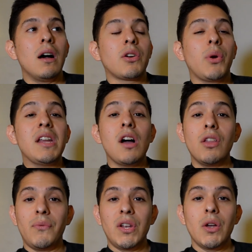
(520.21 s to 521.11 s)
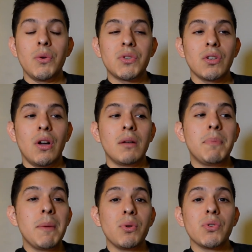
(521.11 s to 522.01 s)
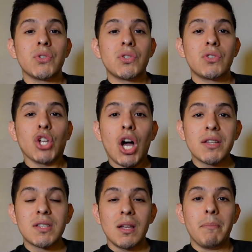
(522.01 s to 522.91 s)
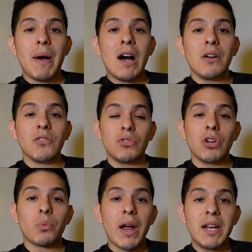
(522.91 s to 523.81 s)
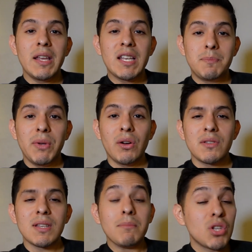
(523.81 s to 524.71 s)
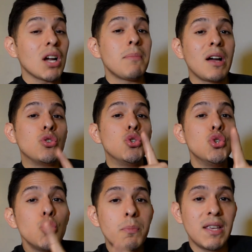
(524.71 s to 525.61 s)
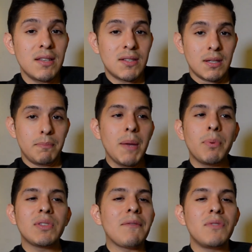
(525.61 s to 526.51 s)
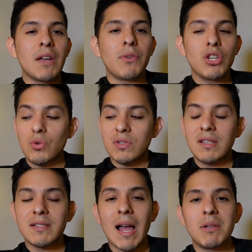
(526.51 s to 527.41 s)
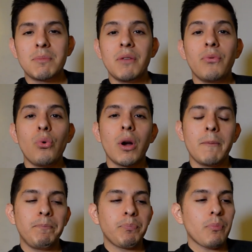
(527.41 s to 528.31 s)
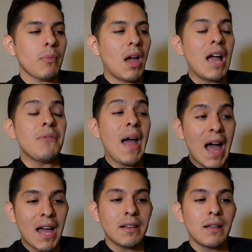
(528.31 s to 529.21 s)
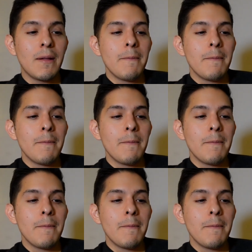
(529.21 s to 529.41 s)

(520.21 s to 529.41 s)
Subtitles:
create other videos on people's thoughts about the writing experience. And I'm talking about newbies, people that have never used these tablets before. I've had